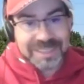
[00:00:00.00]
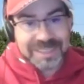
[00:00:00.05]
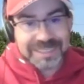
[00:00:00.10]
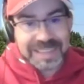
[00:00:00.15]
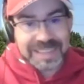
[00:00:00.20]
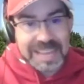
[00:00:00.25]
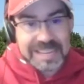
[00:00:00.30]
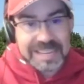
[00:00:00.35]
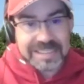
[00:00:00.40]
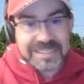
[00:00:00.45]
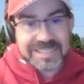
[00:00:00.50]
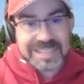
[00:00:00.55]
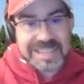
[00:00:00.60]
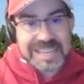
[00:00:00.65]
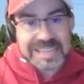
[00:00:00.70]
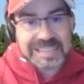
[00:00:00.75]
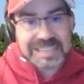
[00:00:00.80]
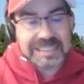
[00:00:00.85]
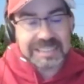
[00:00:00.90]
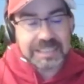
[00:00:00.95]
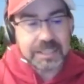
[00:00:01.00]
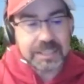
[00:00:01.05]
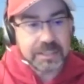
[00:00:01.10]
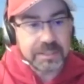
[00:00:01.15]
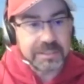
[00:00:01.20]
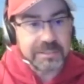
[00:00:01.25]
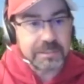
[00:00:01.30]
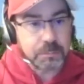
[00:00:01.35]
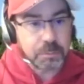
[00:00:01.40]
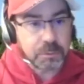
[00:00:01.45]
latest thinking
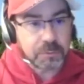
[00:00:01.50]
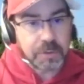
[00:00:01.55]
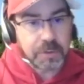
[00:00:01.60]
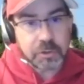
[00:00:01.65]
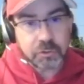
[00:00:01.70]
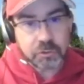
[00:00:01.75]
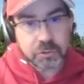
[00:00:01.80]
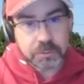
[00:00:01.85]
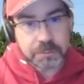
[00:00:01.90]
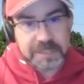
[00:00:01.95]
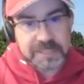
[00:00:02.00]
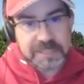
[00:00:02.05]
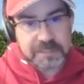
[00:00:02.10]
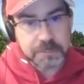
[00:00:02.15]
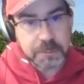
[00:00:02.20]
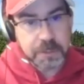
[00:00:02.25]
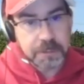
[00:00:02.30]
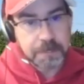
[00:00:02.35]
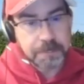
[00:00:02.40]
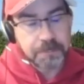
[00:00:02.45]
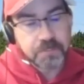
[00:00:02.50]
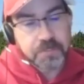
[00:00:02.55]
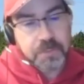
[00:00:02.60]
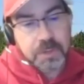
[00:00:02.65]
is in professional baseball.